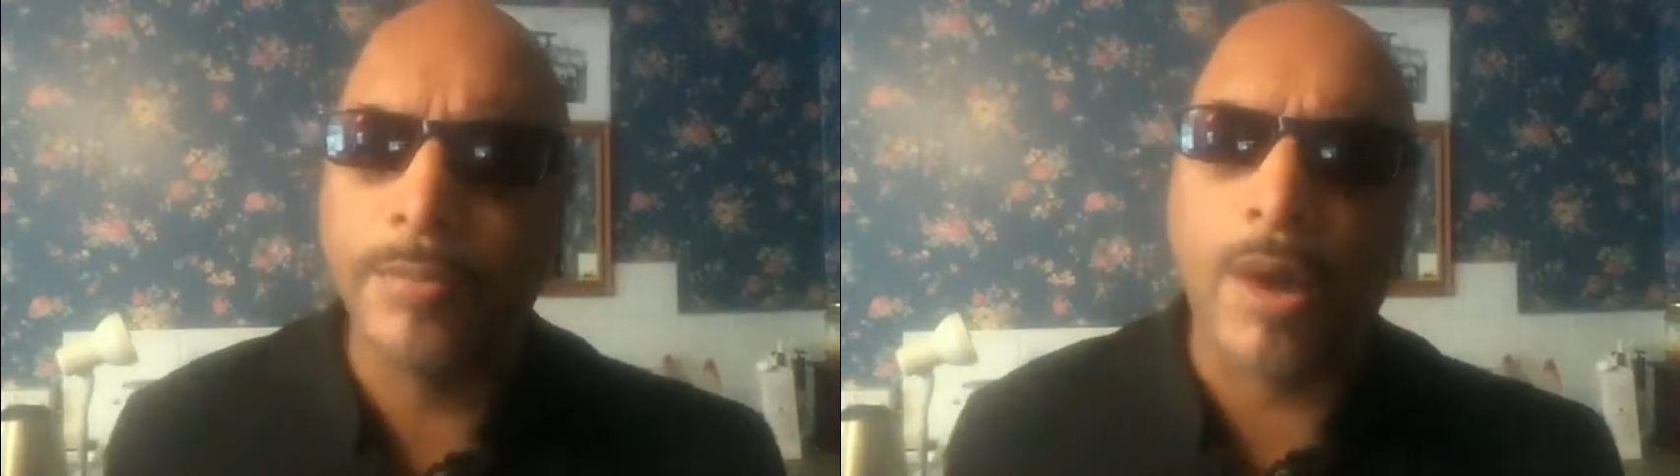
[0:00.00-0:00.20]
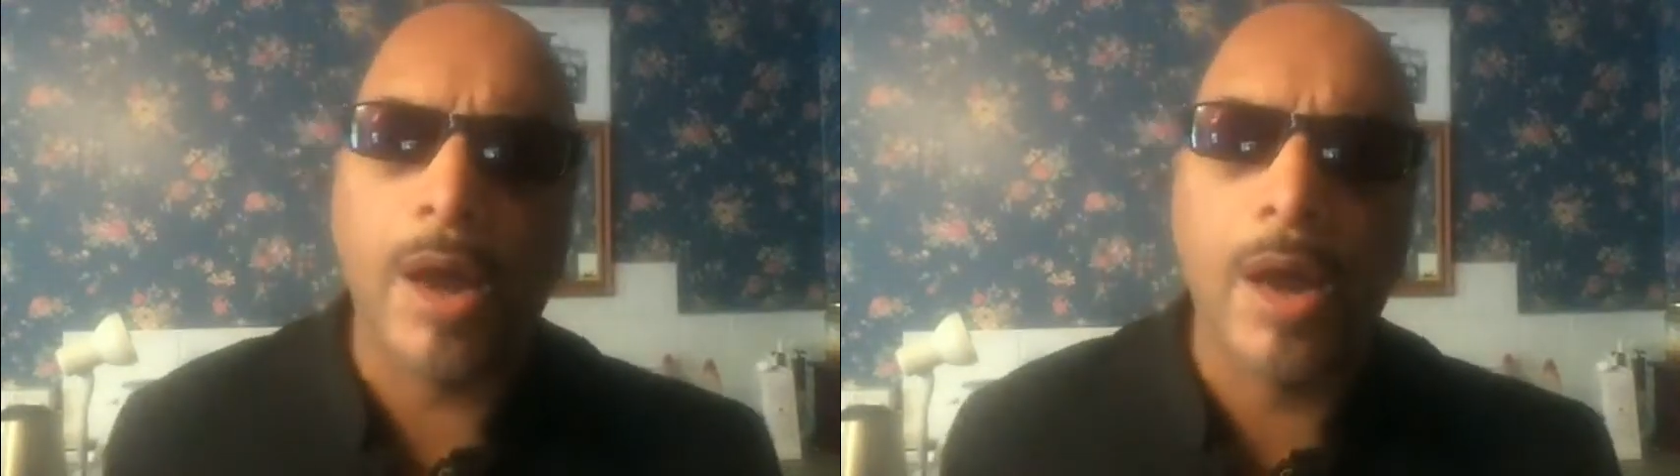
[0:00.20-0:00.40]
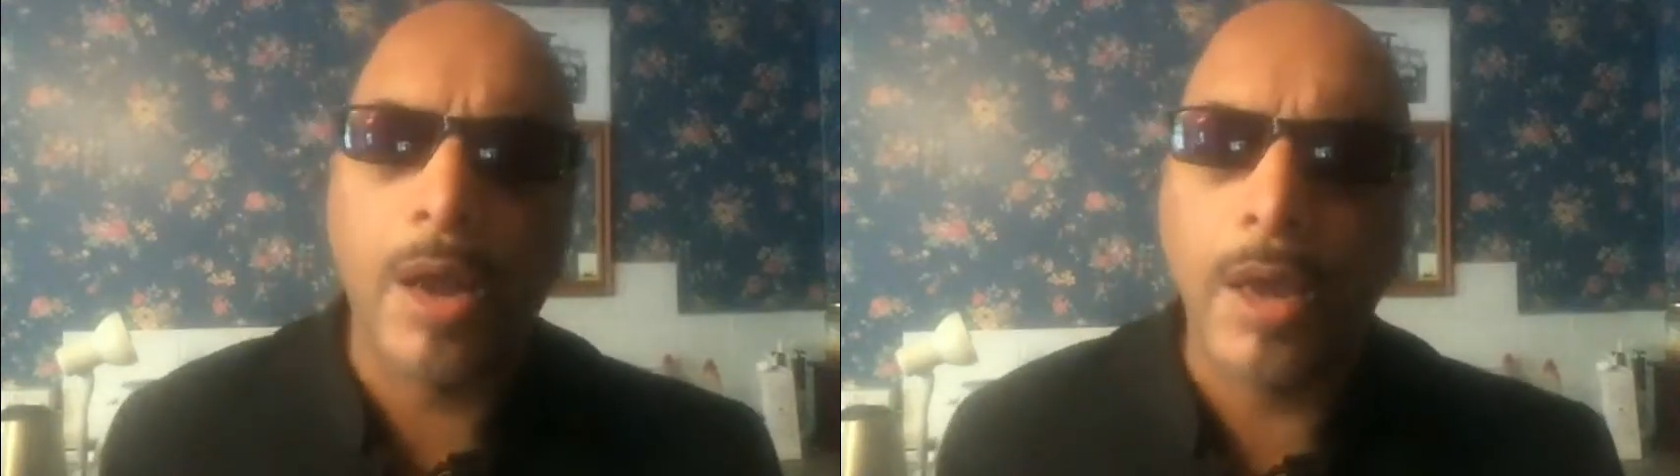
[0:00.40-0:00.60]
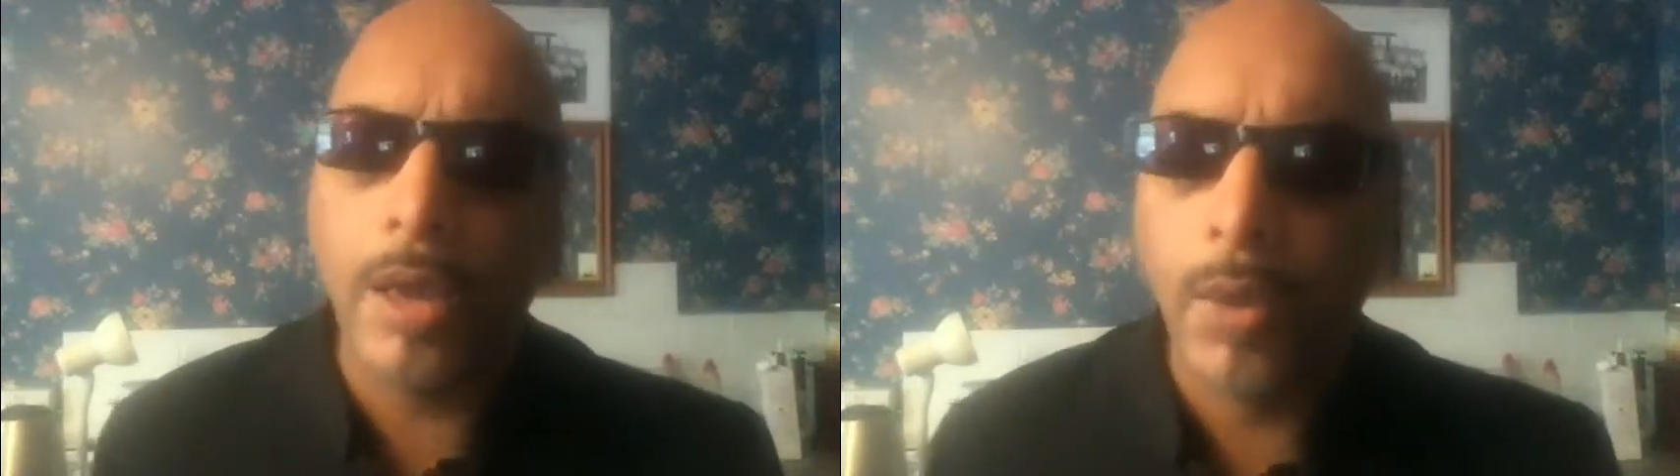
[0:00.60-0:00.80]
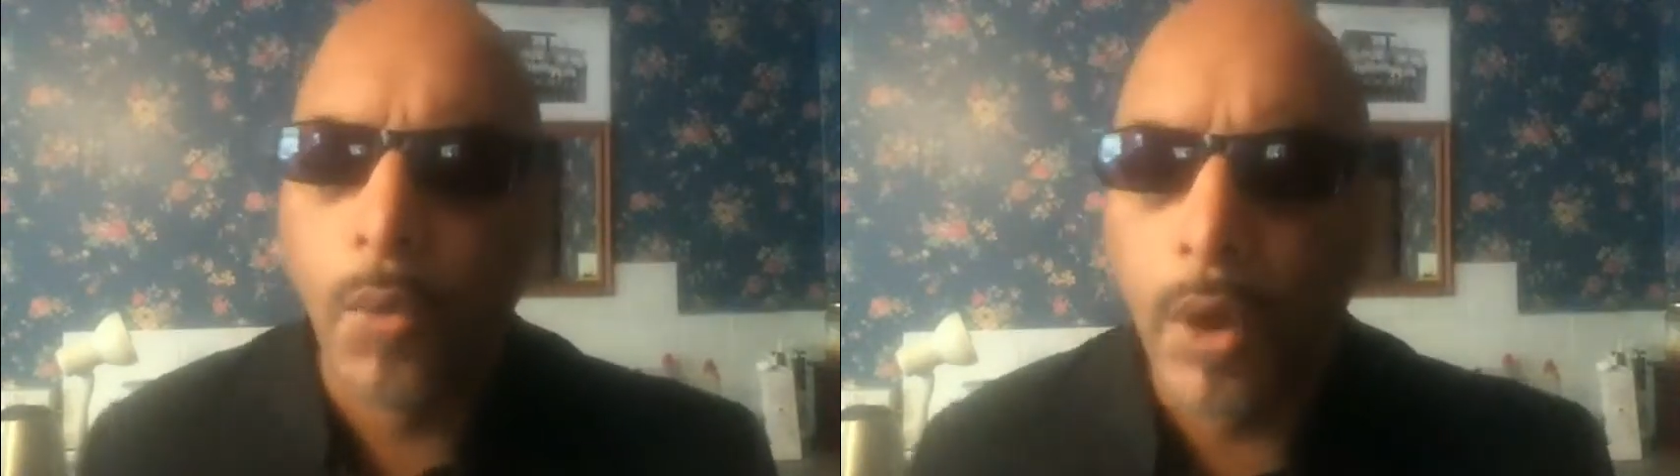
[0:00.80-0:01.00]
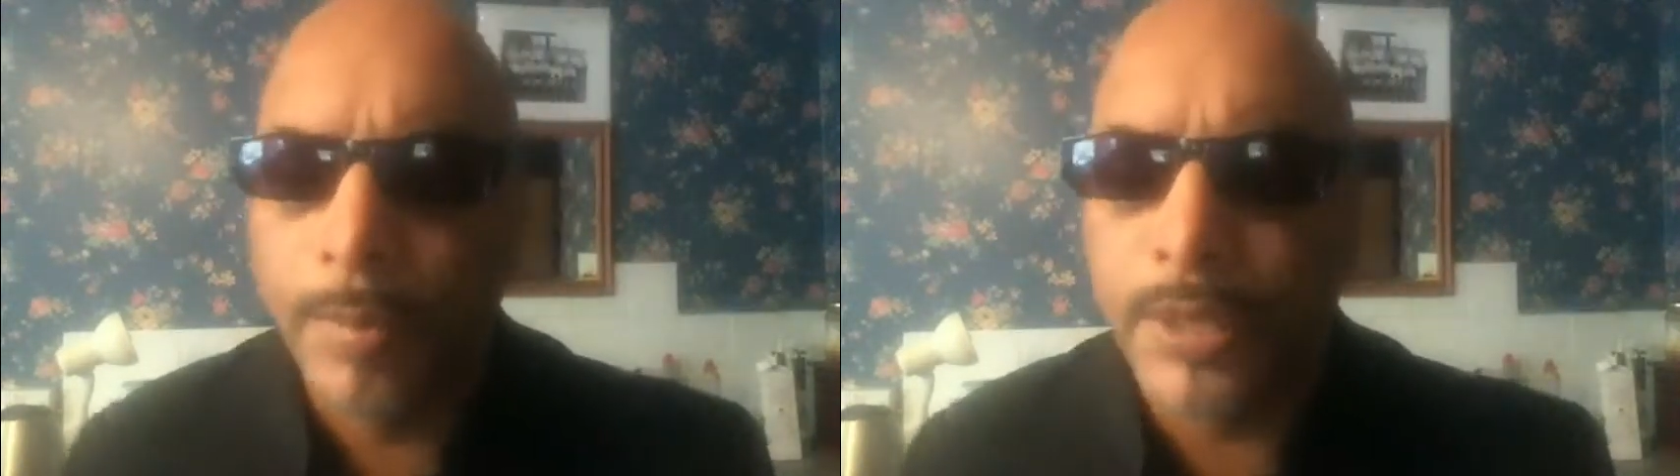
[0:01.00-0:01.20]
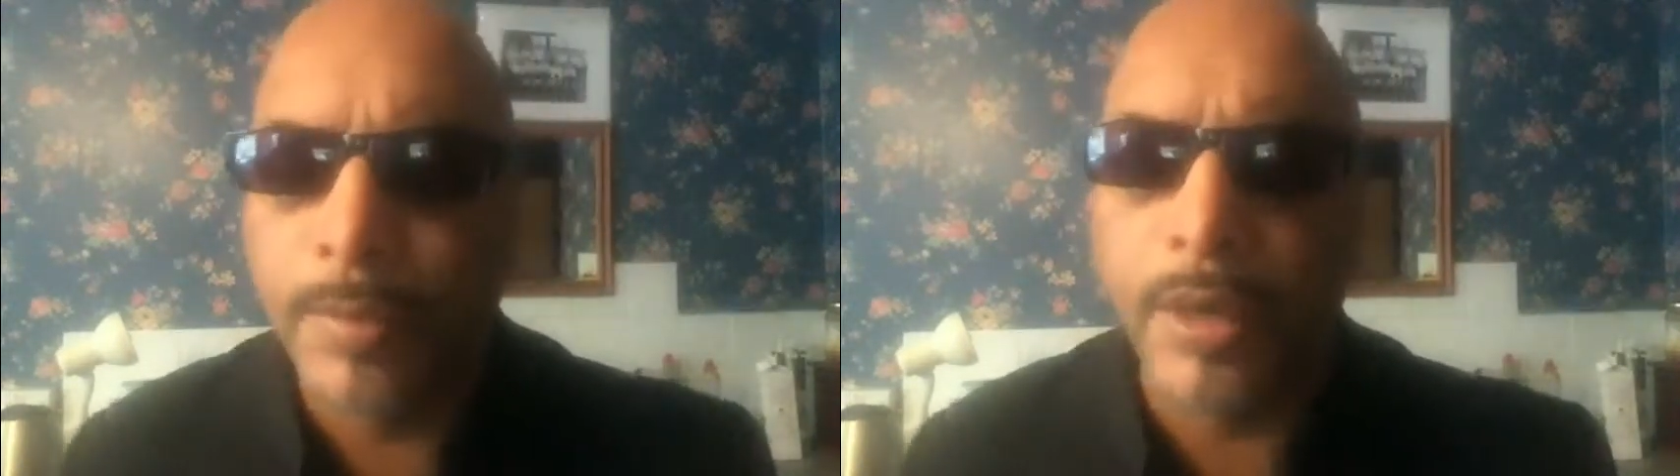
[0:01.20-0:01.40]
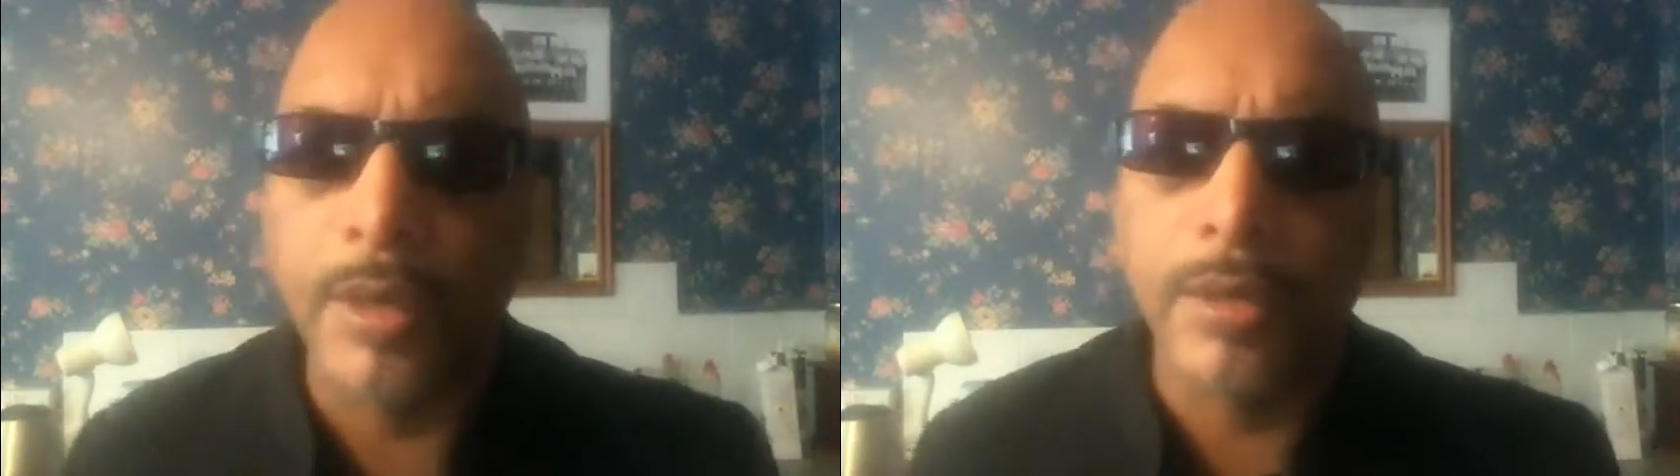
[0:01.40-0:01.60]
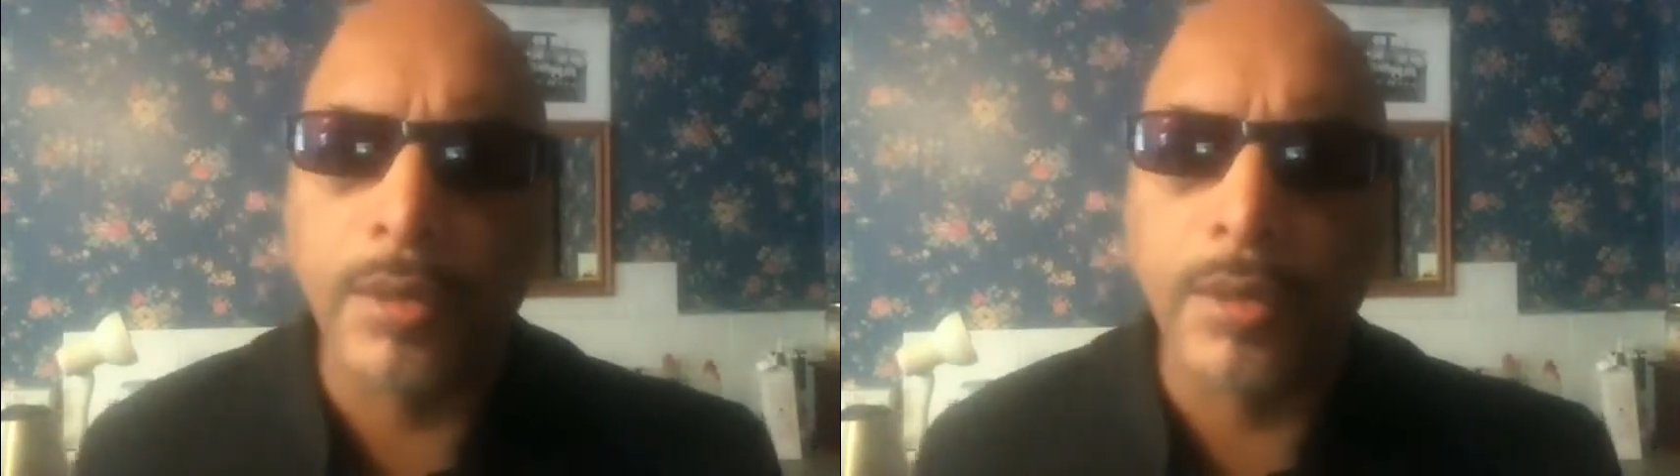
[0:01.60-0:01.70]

but I will be speaking